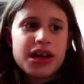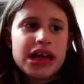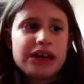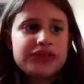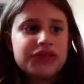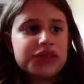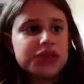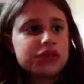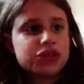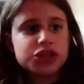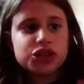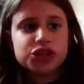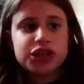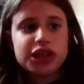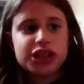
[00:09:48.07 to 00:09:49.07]
if you don't
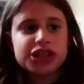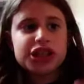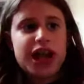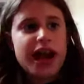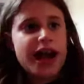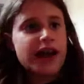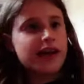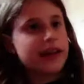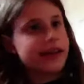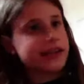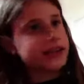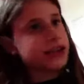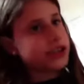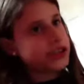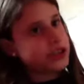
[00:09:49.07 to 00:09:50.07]
stretch at, like,
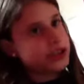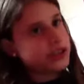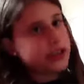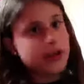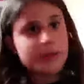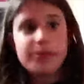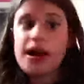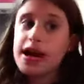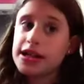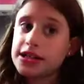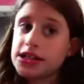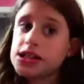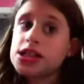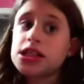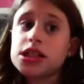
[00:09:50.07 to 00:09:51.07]
cheerleading
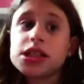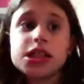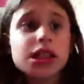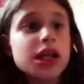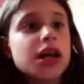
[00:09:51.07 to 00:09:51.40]
practice.